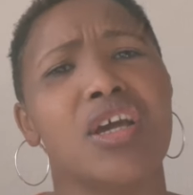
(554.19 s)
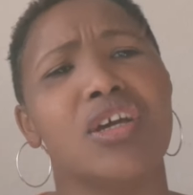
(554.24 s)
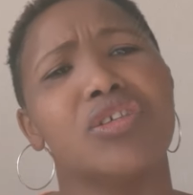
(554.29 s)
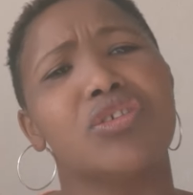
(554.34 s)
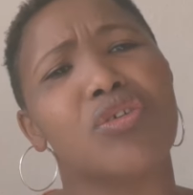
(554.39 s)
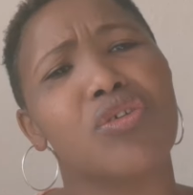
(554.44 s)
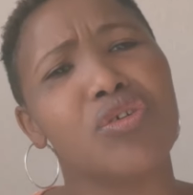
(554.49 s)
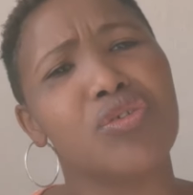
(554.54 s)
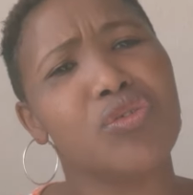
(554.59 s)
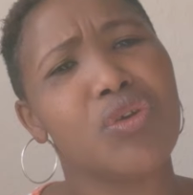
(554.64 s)

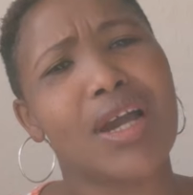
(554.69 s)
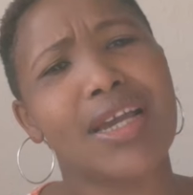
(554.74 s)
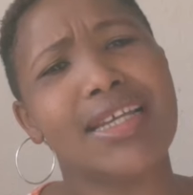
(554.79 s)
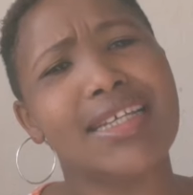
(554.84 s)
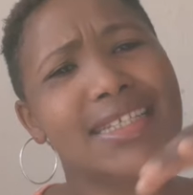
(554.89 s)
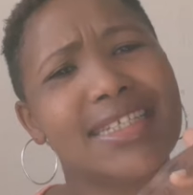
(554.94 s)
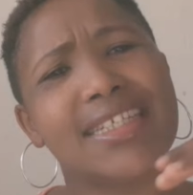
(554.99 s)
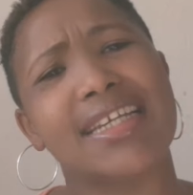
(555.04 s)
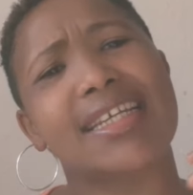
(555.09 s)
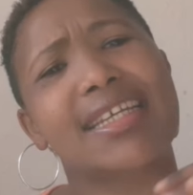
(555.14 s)
So you are
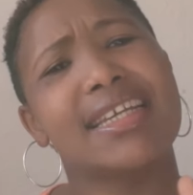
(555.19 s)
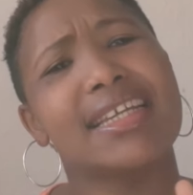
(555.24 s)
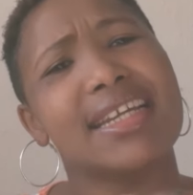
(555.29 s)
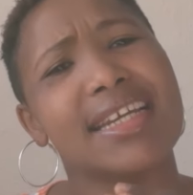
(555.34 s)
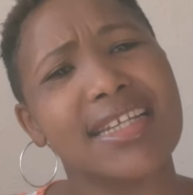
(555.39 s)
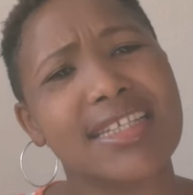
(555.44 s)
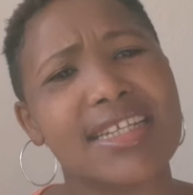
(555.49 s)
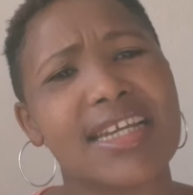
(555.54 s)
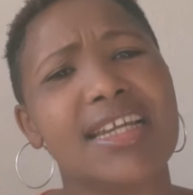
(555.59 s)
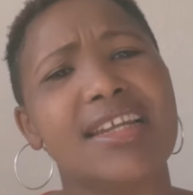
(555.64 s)

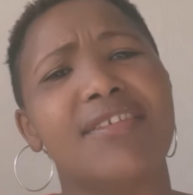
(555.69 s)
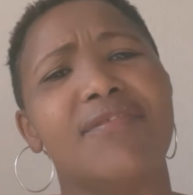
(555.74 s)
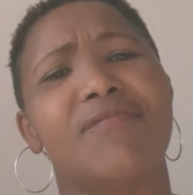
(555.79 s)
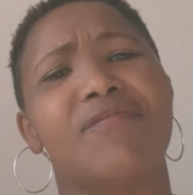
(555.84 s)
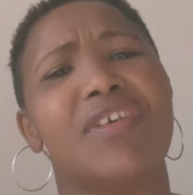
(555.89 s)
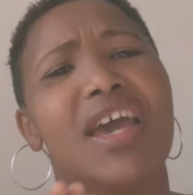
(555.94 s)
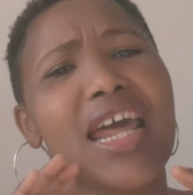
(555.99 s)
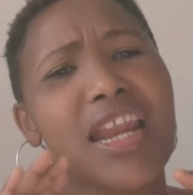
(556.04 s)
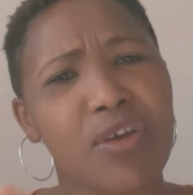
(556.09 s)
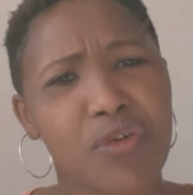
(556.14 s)
integrated
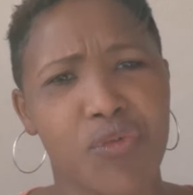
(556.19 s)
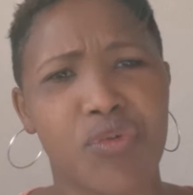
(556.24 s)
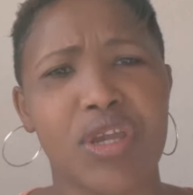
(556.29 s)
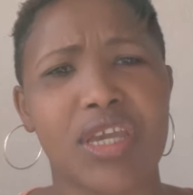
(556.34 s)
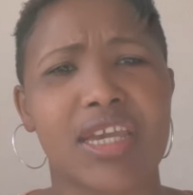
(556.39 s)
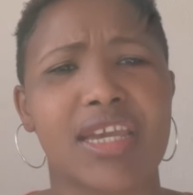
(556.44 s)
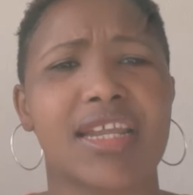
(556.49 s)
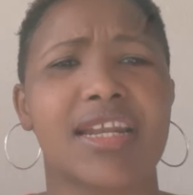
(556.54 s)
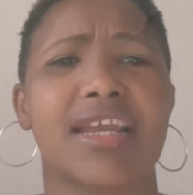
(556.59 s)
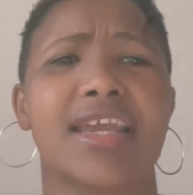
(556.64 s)
very
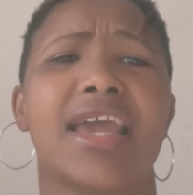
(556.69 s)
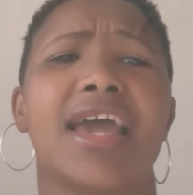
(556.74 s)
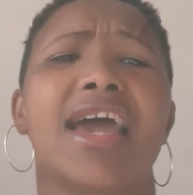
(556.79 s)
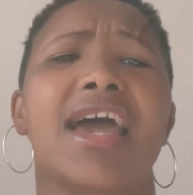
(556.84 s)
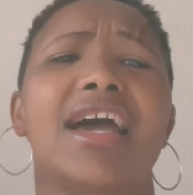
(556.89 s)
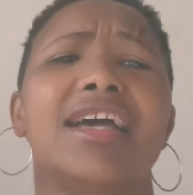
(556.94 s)
quickly.